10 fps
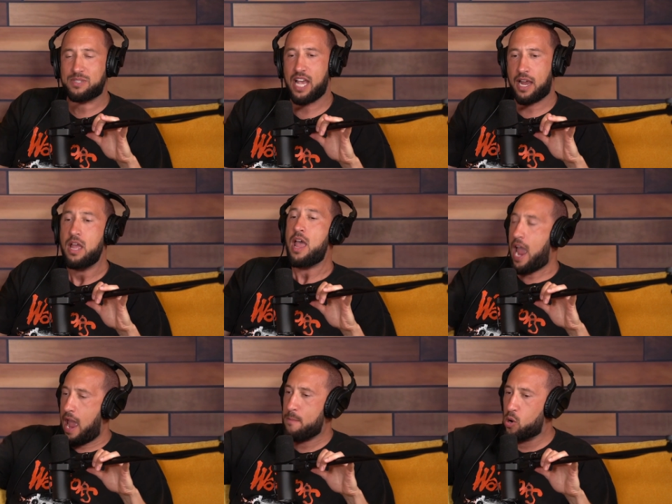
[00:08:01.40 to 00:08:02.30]
saying,
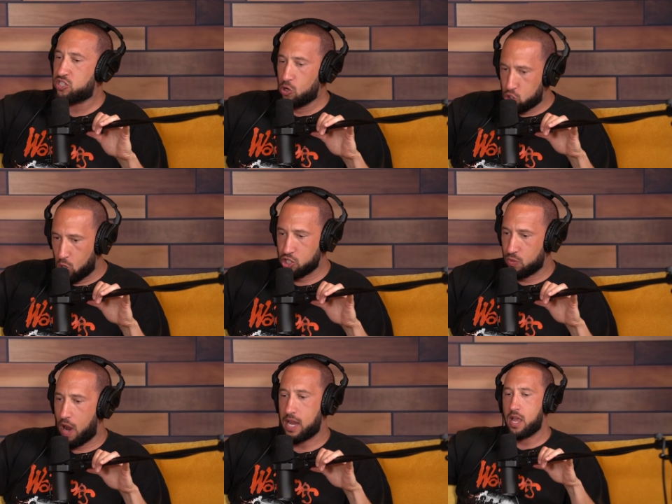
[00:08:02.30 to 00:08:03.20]
and, more so, George, you're
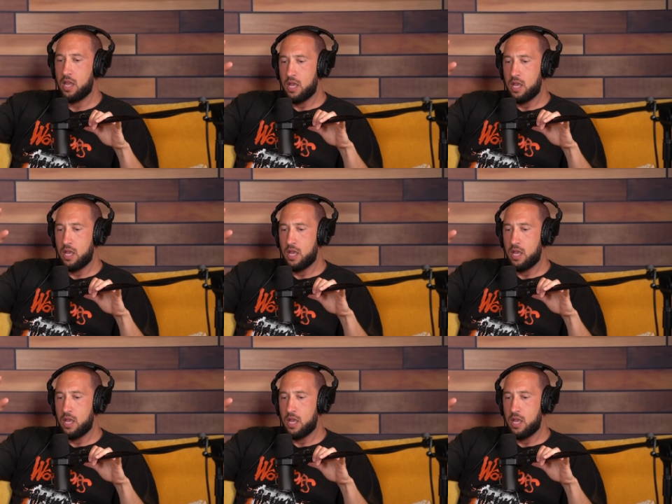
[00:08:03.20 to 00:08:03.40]
right.